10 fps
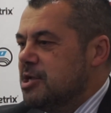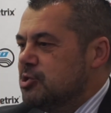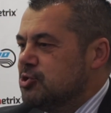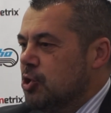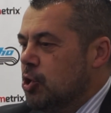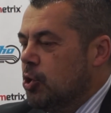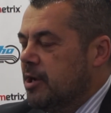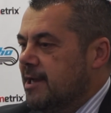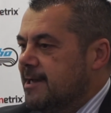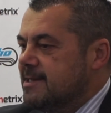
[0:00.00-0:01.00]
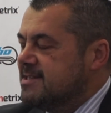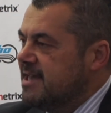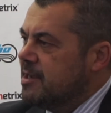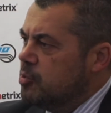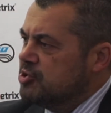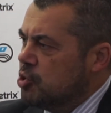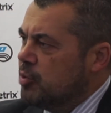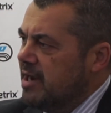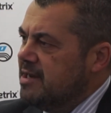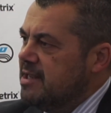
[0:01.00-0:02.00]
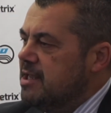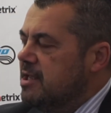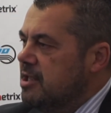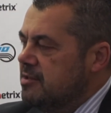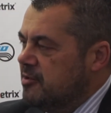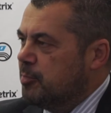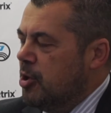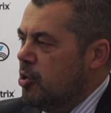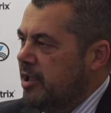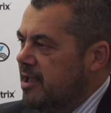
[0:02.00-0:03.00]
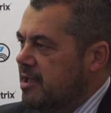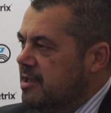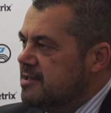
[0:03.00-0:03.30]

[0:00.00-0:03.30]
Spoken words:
So Seica was already deploying